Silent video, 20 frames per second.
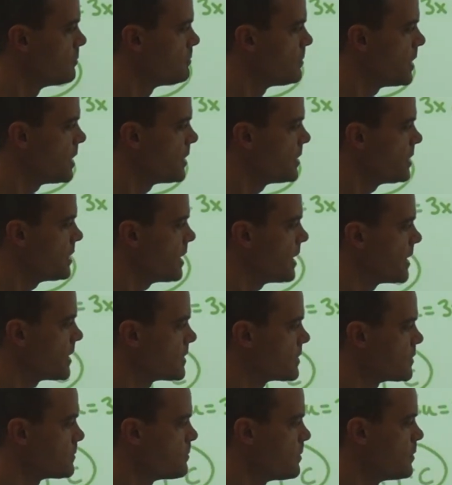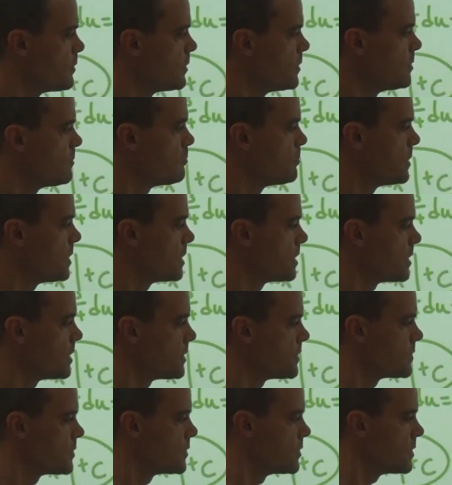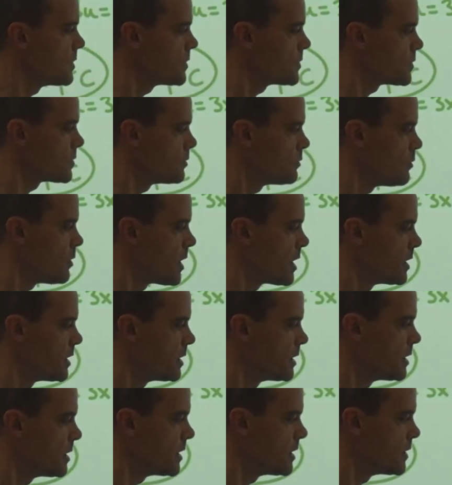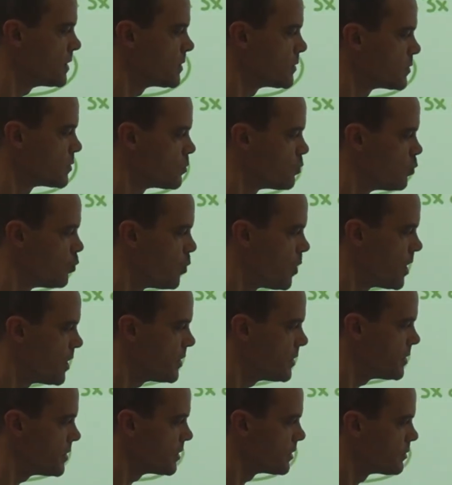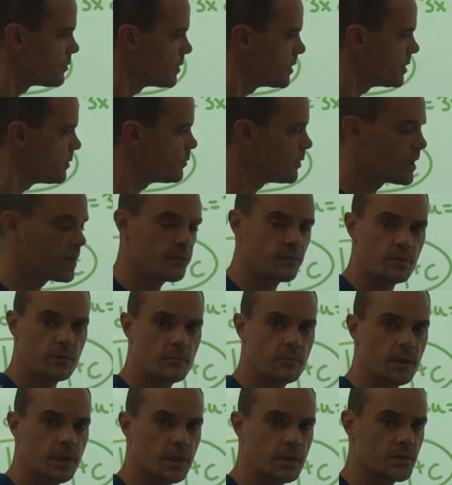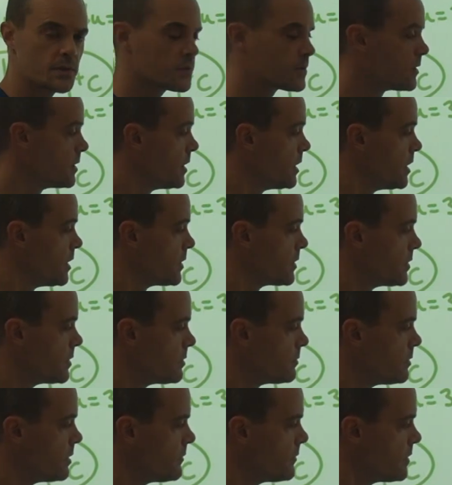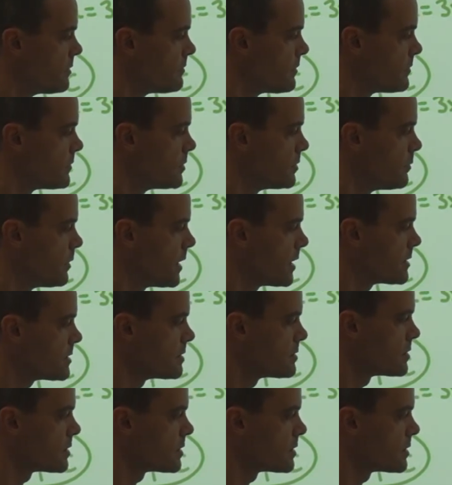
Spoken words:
by the exponent because this quantity is 1 degree away from this. The derivative of 2x is a